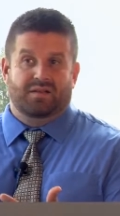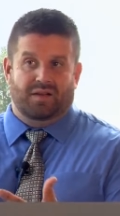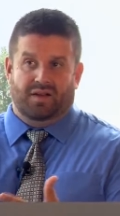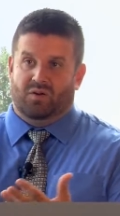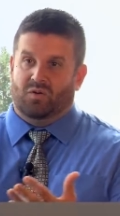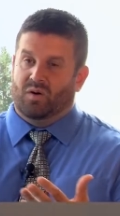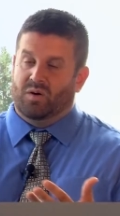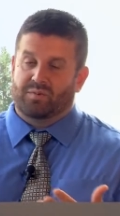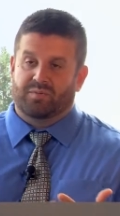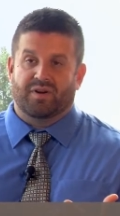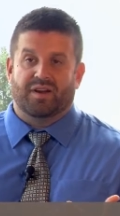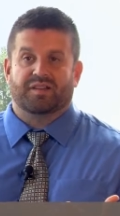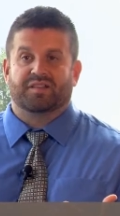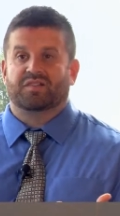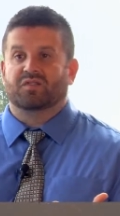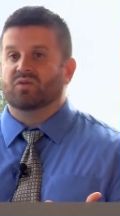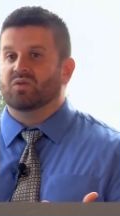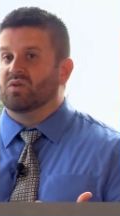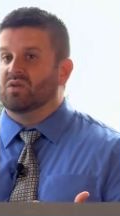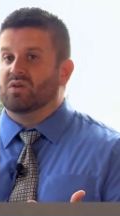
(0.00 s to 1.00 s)
incorporate
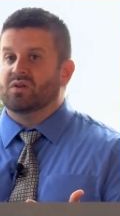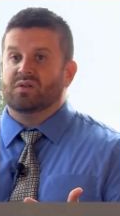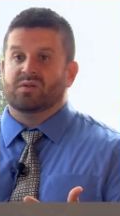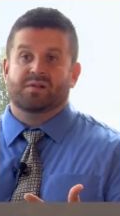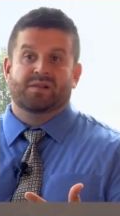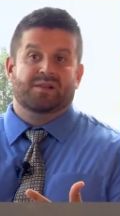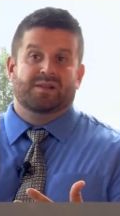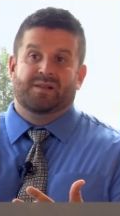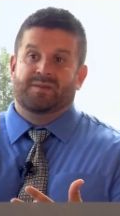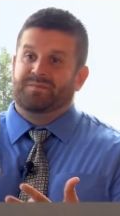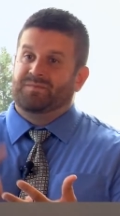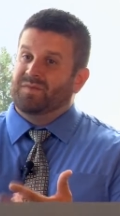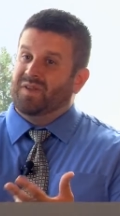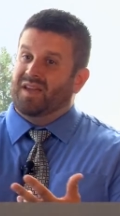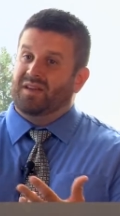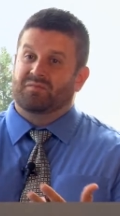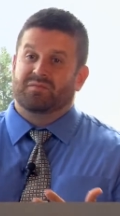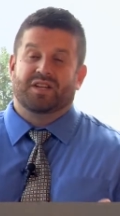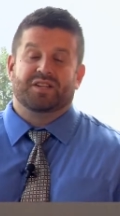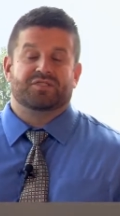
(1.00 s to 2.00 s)
school,
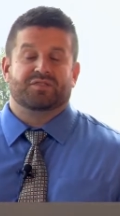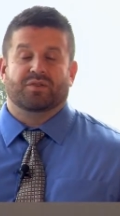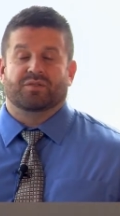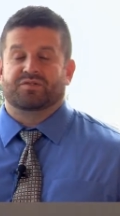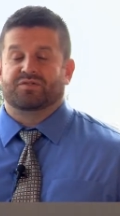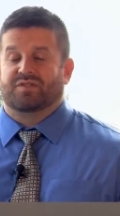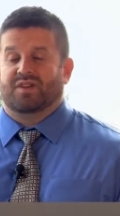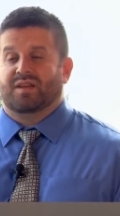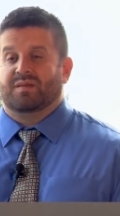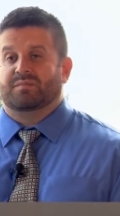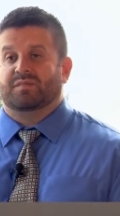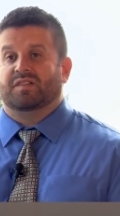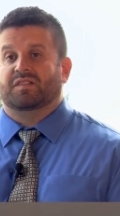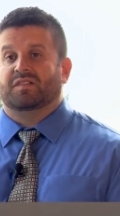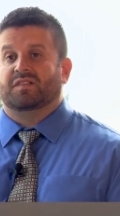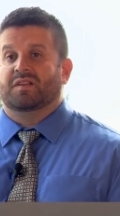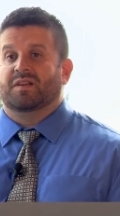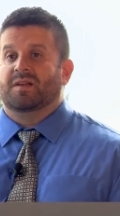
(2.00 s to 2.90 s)
and reach their dreams.